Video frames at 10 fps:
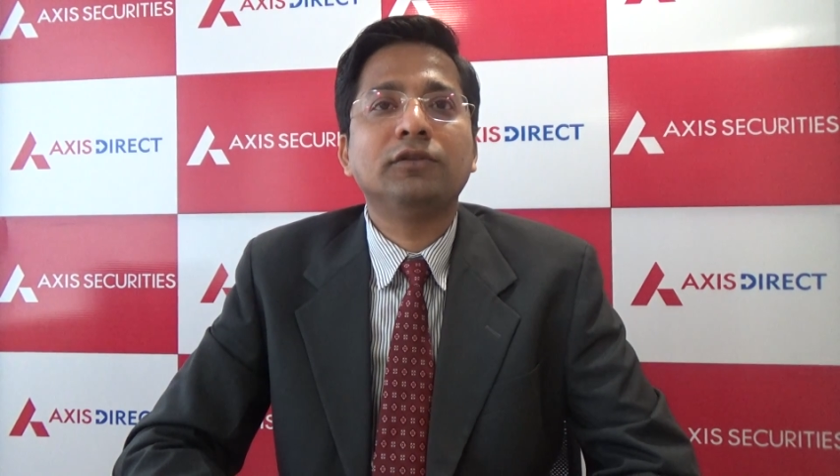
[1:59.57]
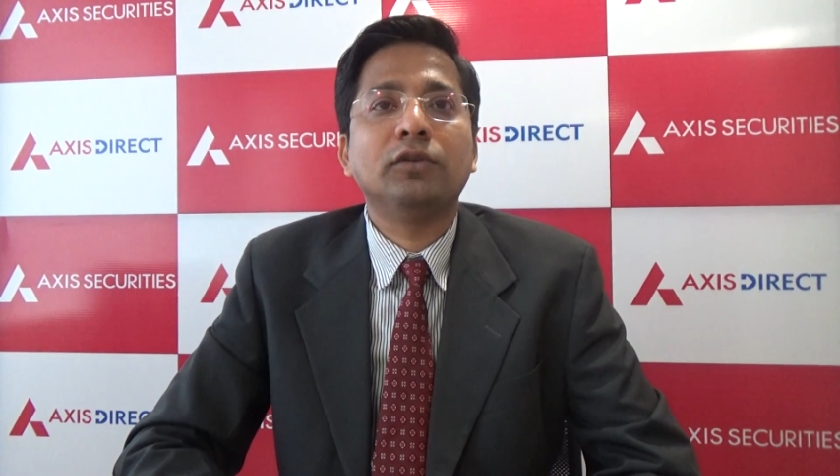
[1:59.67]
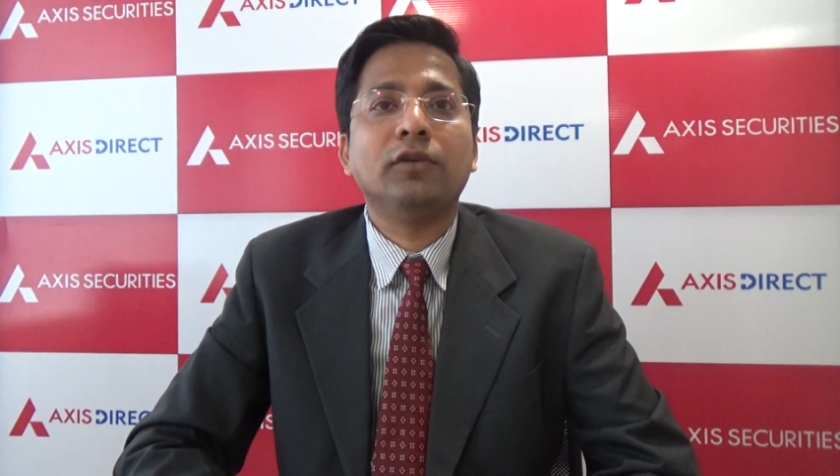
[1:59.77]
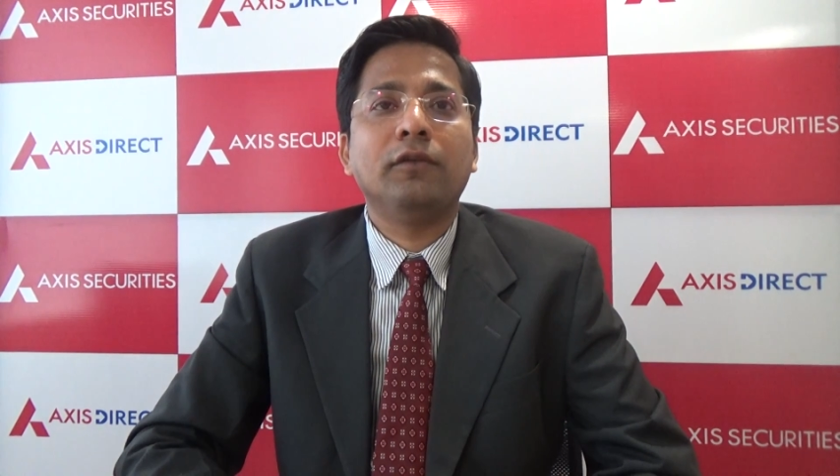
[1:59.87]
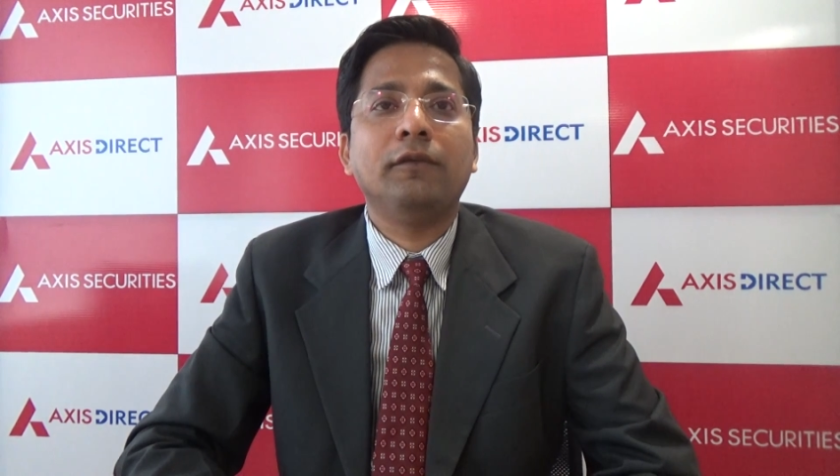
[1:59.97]

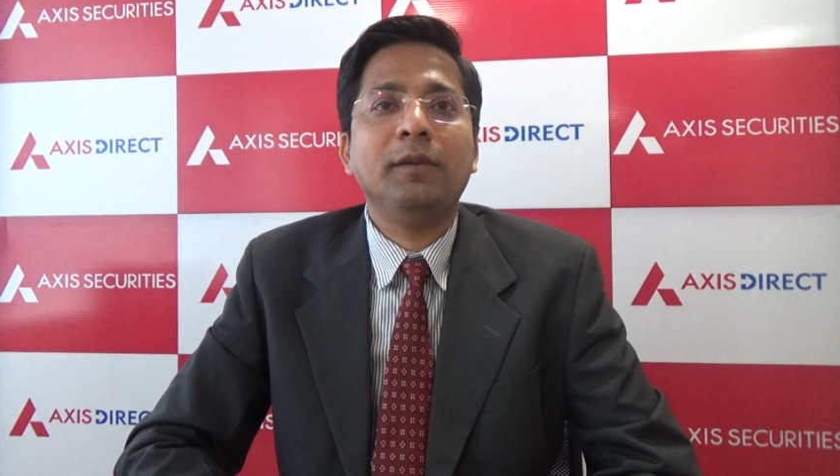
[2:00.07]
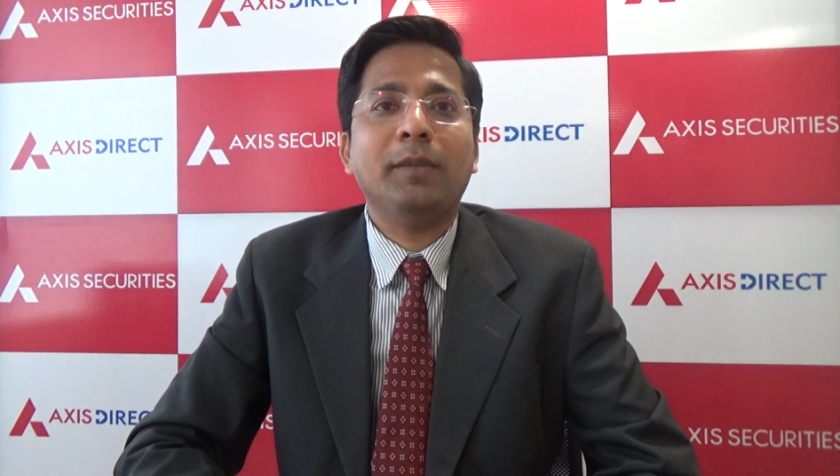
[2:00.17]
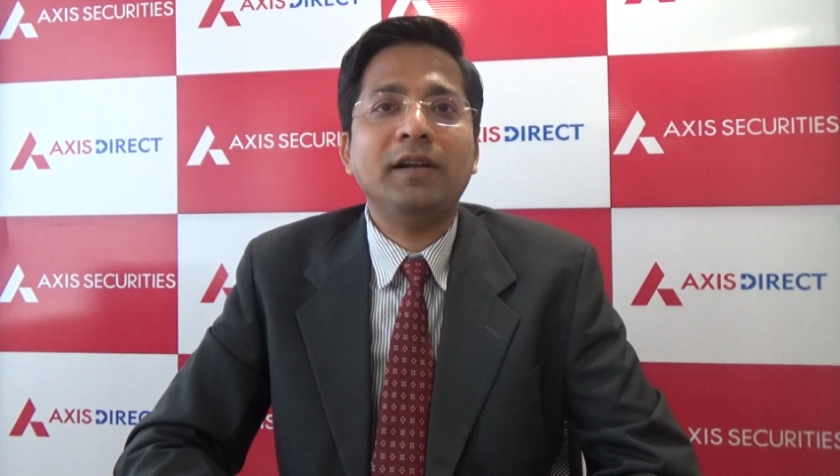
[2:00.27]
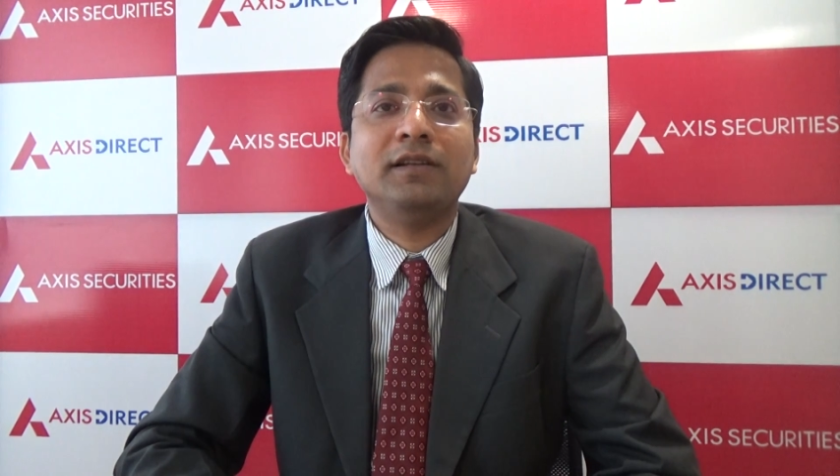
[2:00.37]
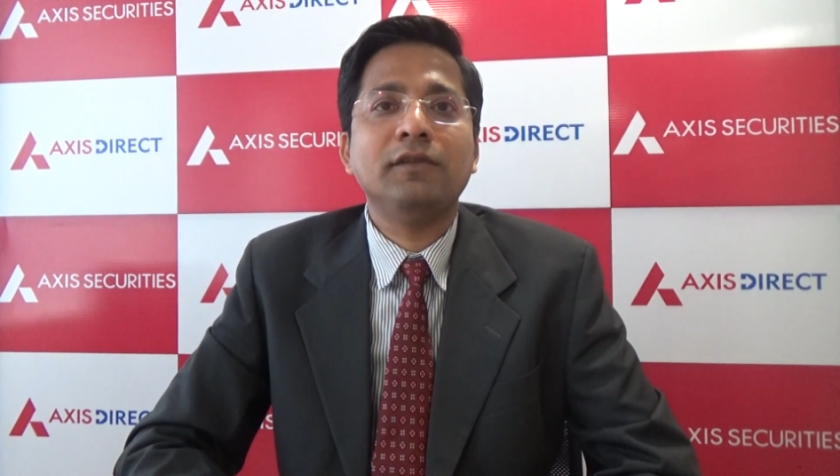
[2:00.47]
so we
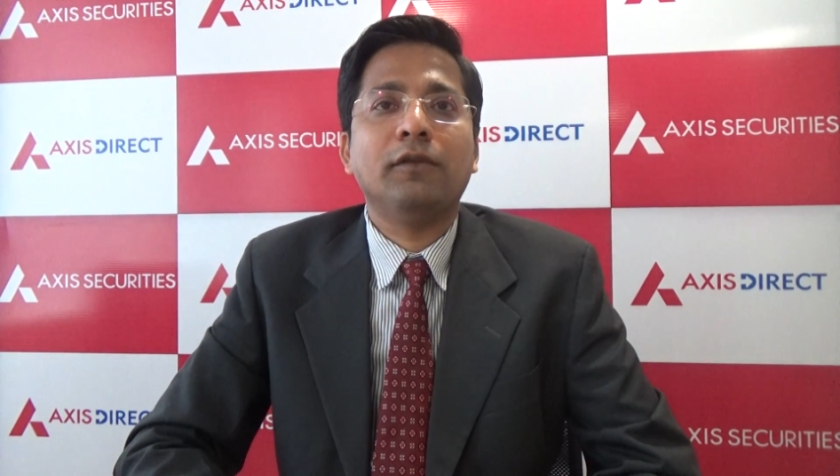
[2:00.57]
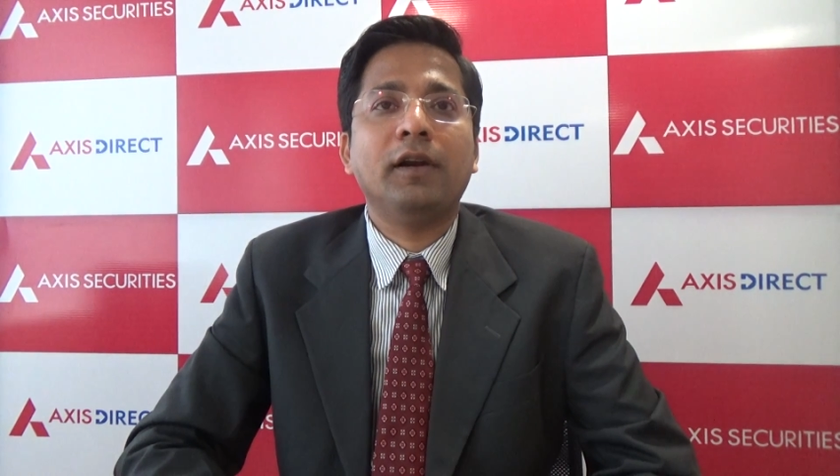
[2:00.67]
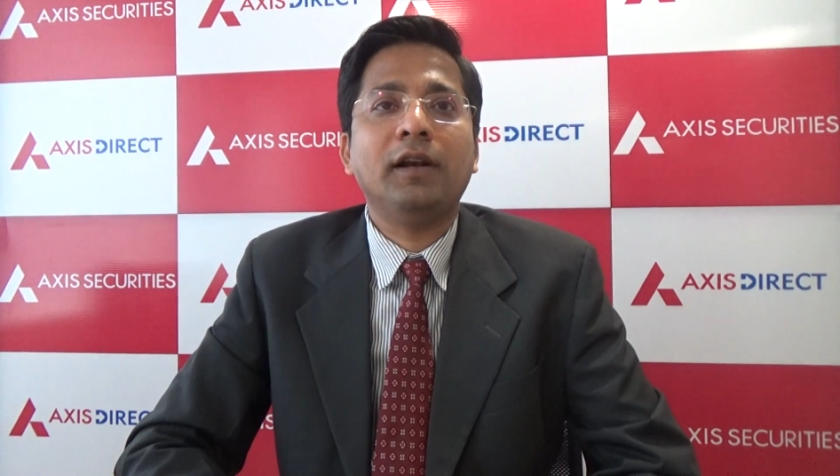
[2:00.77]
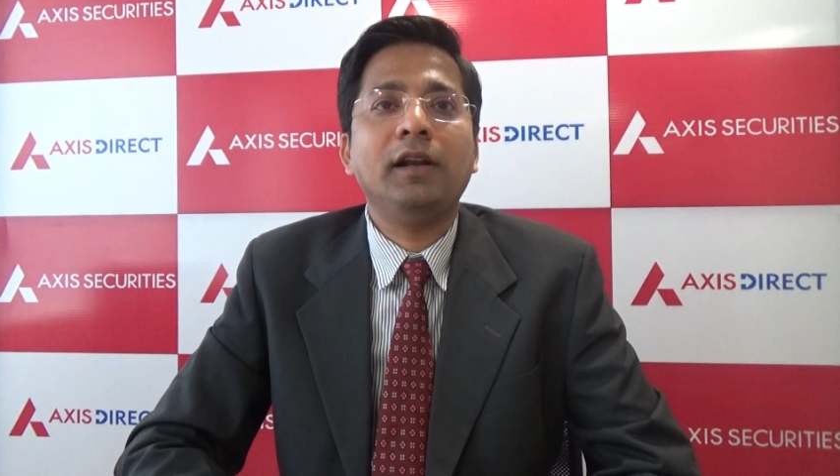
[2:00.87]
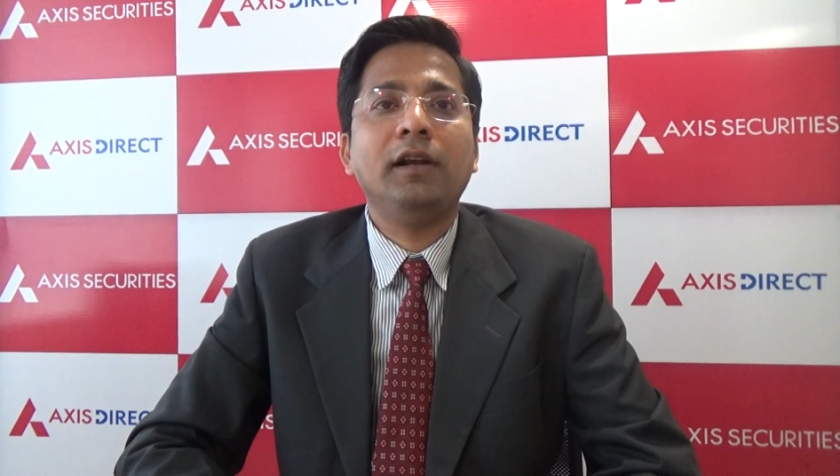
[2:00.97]
might see
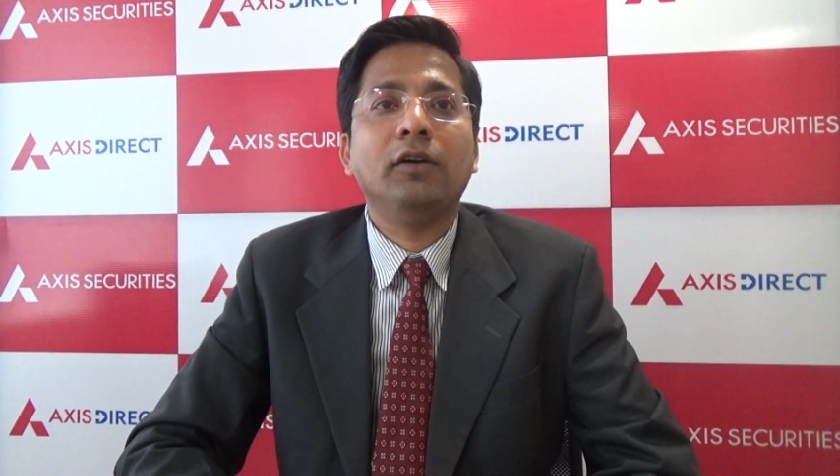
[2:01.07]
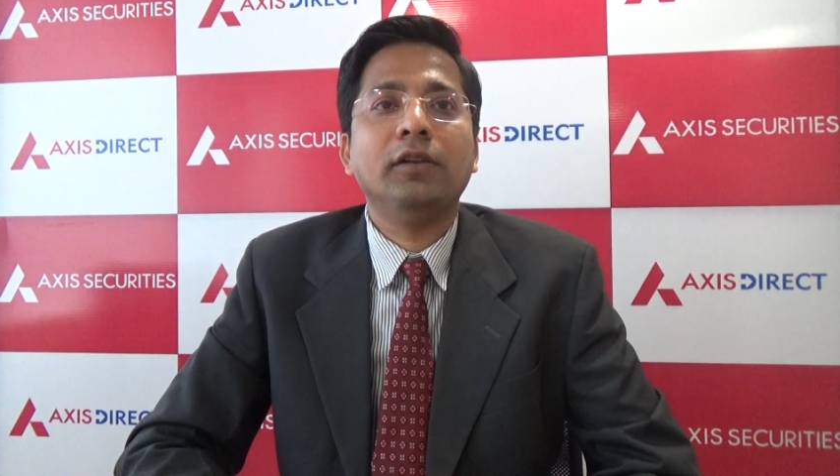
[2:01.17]
volatility